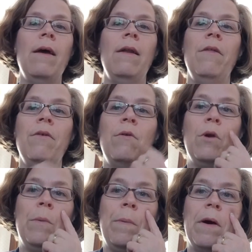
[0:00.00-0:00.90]
Another
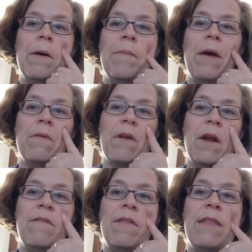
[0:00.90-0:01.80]
group that was
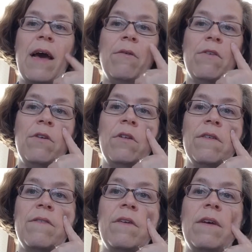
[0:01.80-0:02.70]
kind of on the outskirts
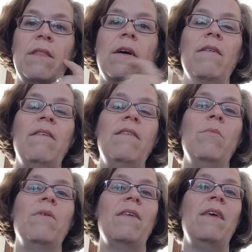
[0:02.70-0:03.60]
of
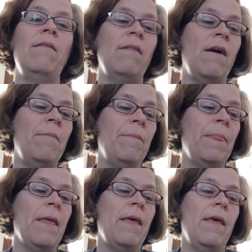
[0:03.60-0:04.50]
Catholicism was Islam.